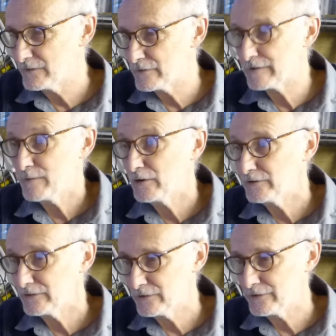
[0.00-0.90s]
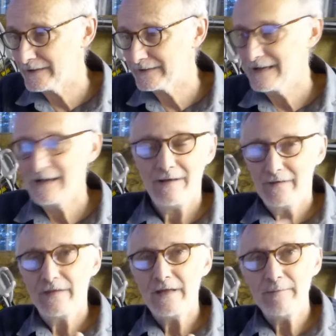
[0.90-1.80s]
respond to it,
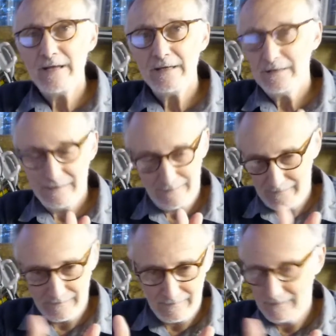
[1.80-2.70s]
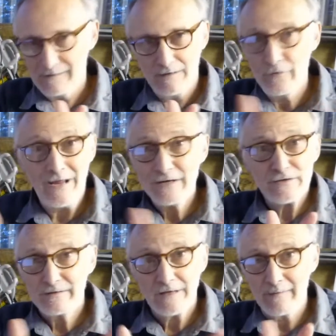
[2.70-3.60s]
there'll be a
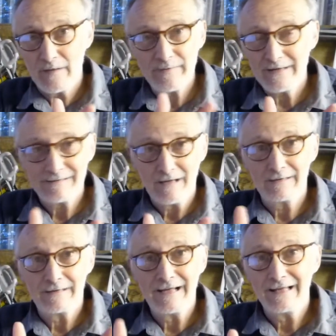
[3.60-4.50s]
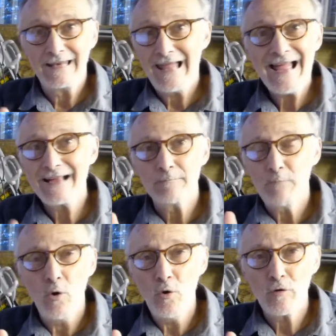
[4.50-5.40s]
reaction time, there'll be a lag, a
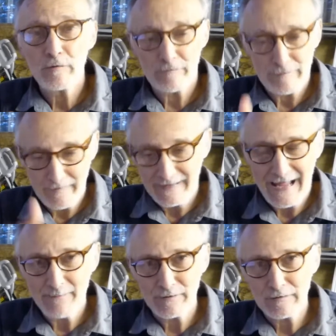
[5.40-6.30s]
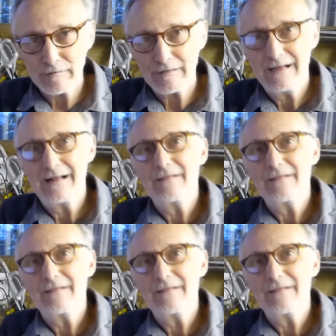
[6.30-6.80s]
pause. When something happens,